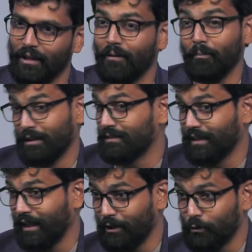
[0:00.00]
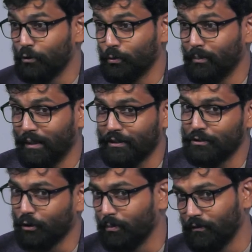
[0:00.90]
but the AI could do a better
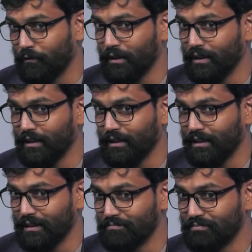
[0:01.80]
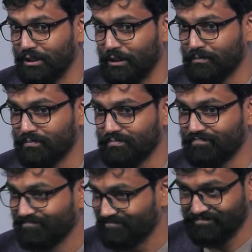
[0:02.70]
job of
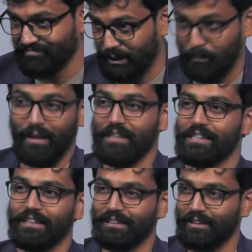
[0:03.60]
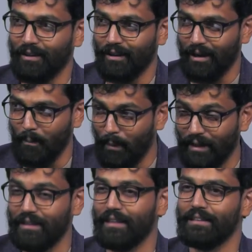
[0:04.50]
replacing
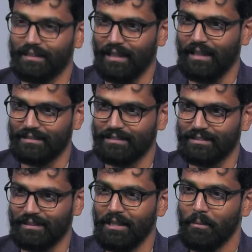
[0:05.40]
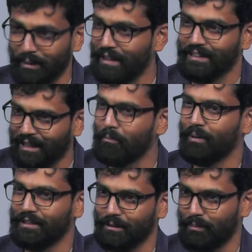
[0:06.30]
mundane tasks being done by
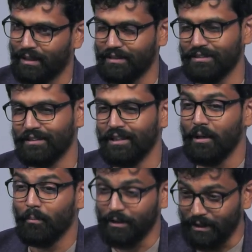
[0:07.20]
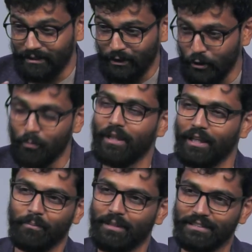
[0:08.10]
that manager. But then the human
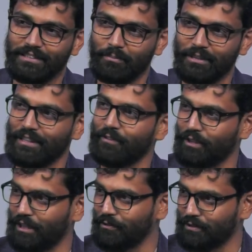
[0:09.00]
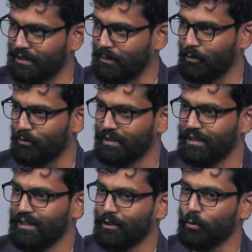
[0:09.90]
element is something that we need to think about.
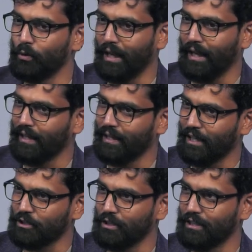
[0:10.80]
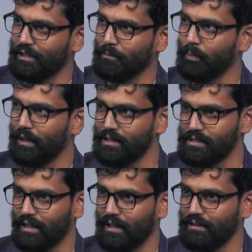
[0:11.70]
Could AI actually replace
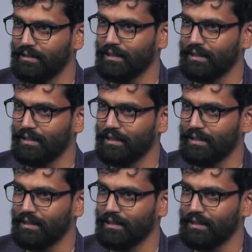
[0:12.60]
that?